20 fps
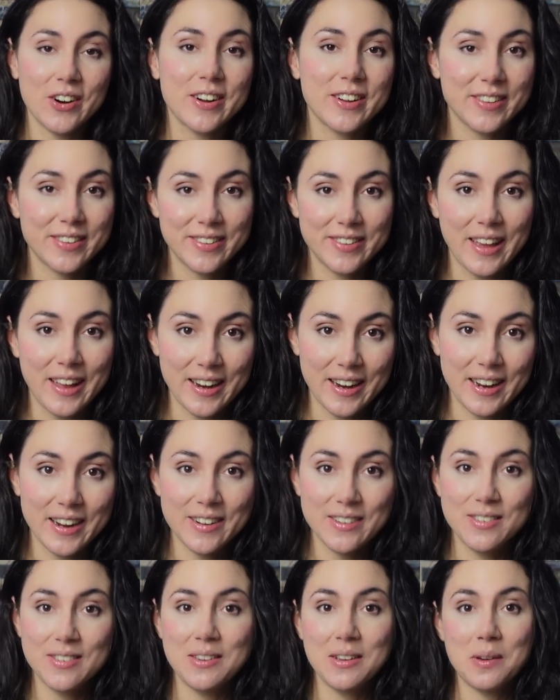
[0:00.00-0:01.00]

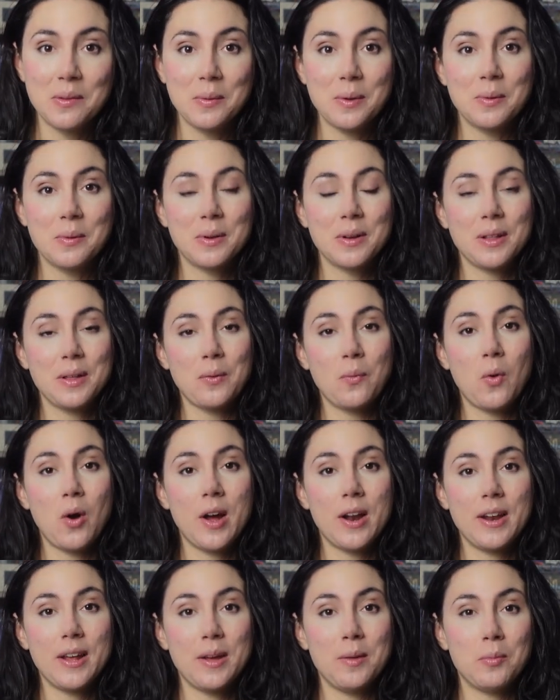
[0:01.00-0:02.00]
setting, so we really
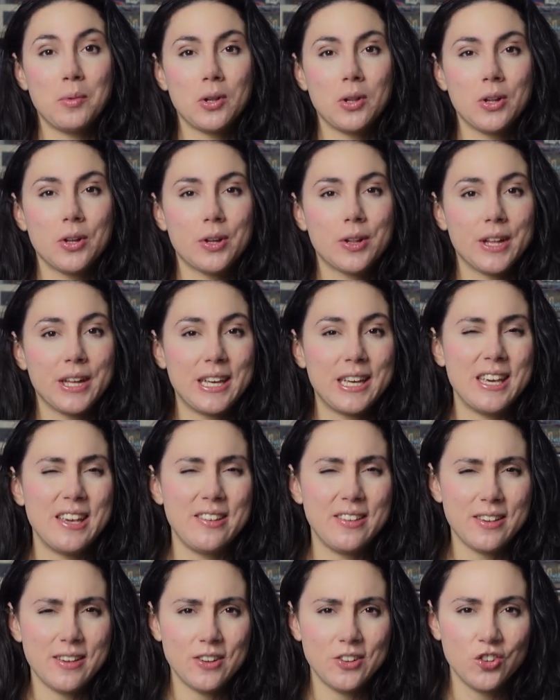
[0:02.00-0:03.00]
want him to look like
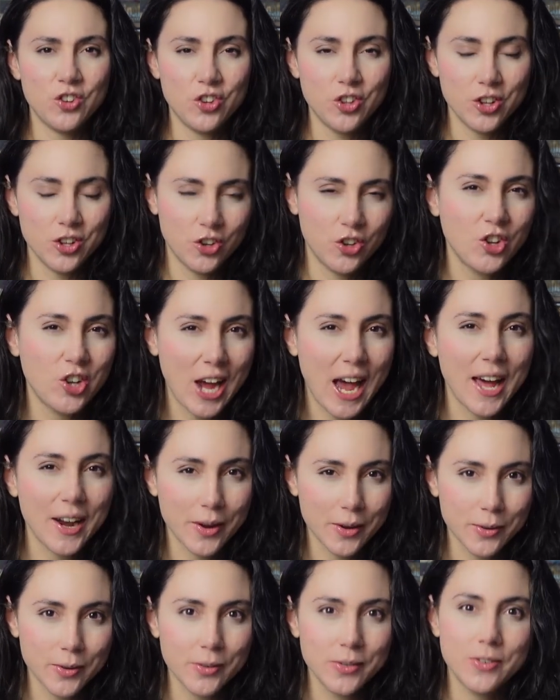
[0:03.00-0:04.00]
he's in the
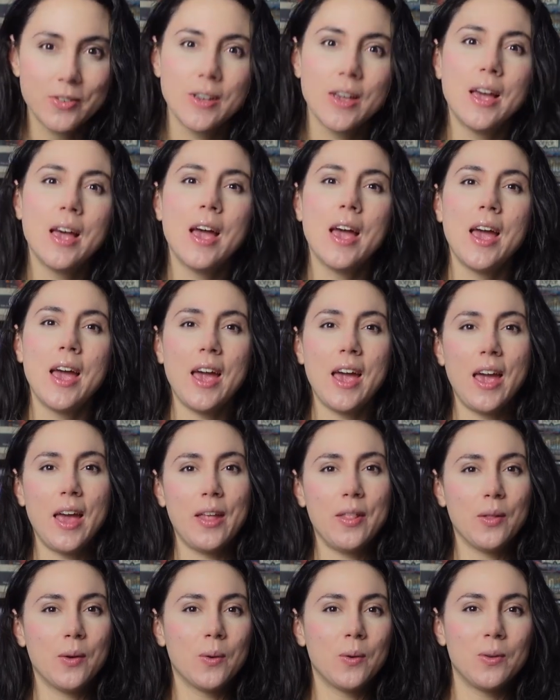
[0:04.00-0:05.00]
shadows,
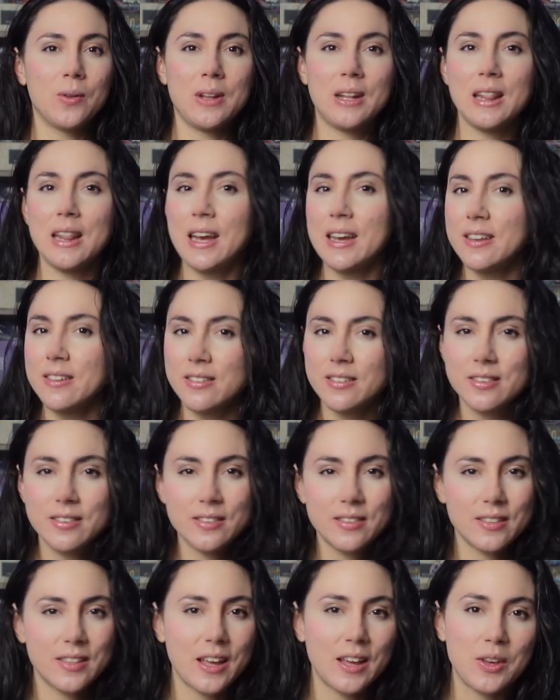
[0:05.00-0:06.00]
and the only
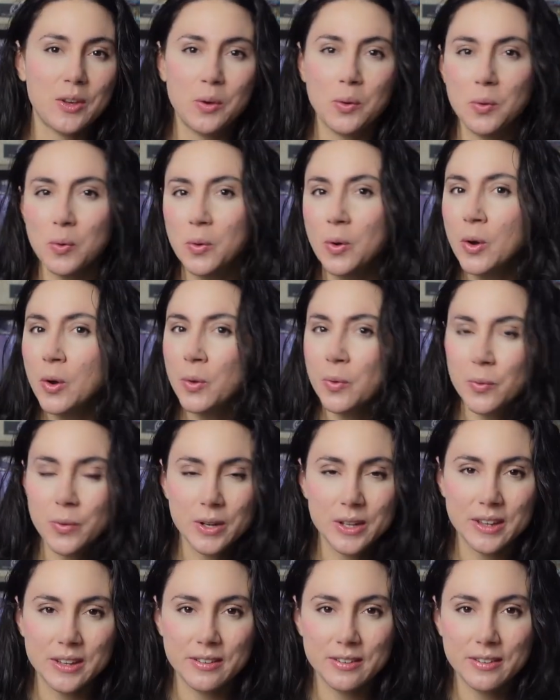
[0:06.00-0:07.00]
lights that you
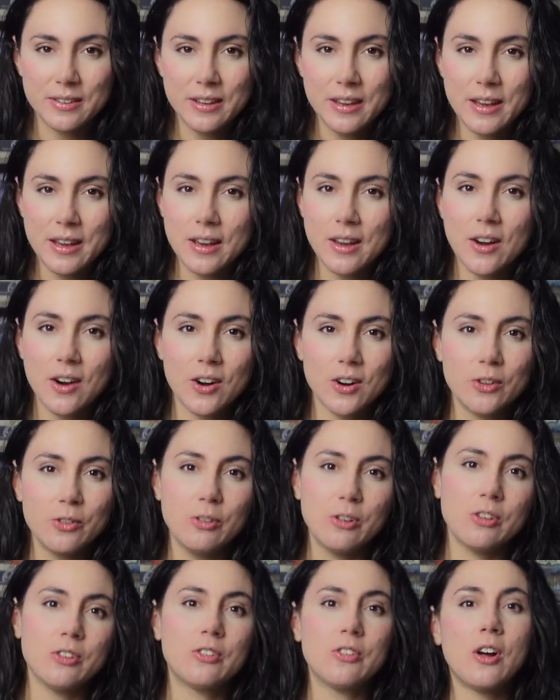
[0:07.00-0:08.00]
really see are
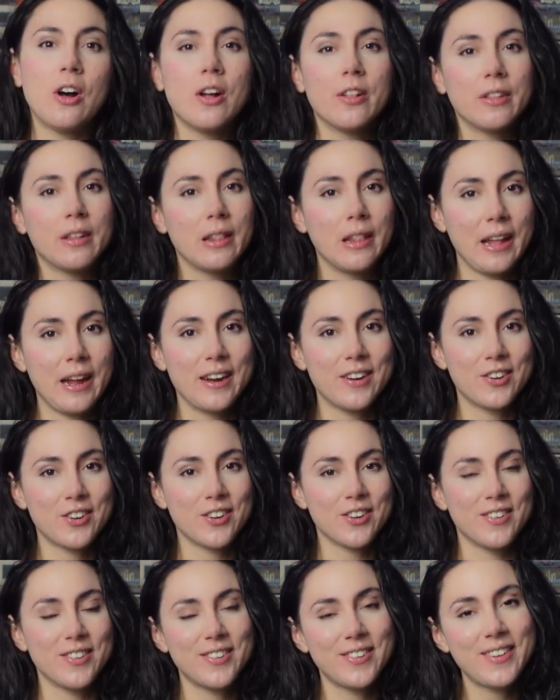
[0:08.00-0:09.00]
just on the
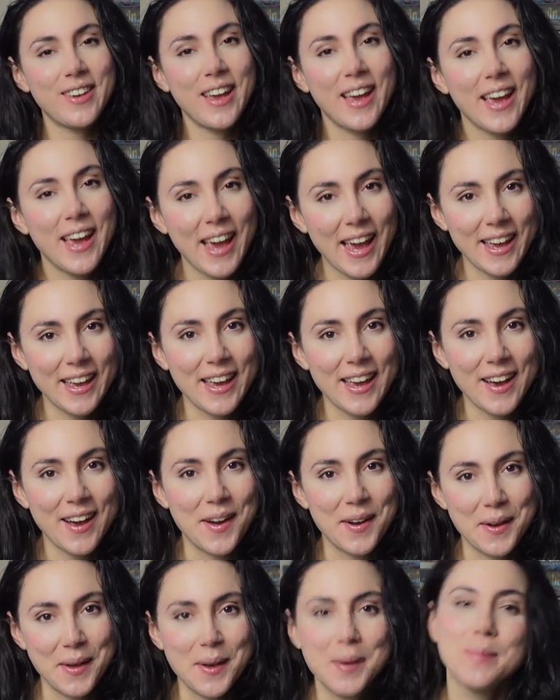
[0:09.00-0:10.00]
lanterns hanging
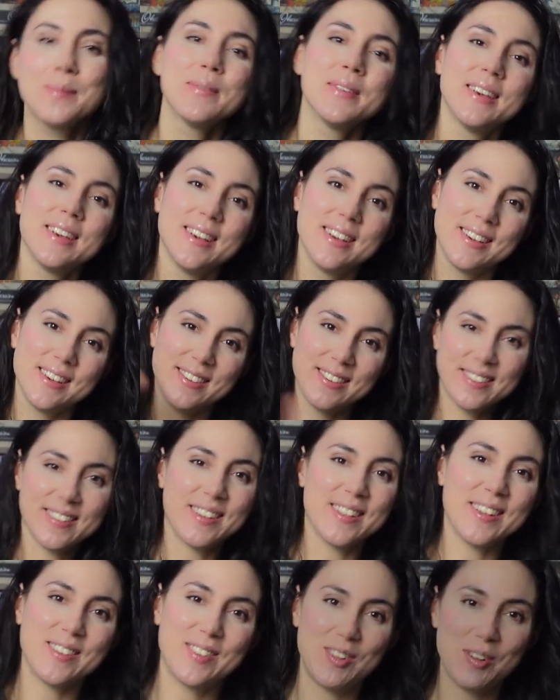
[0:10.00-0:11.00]
on him.
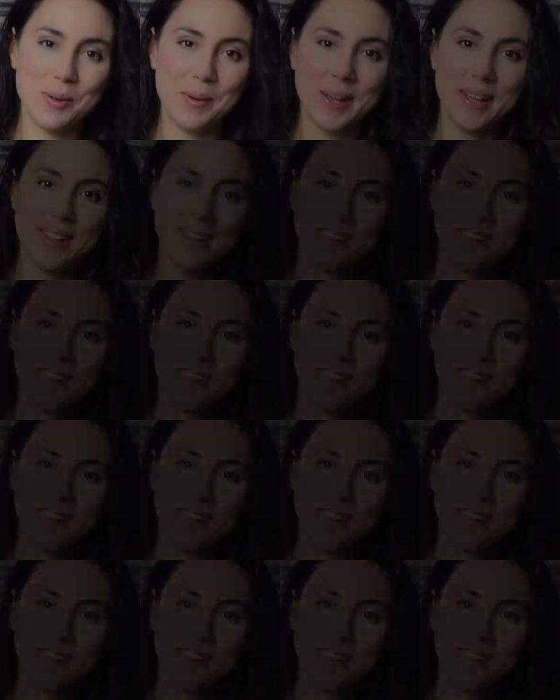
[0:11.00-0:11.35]
So let's do it.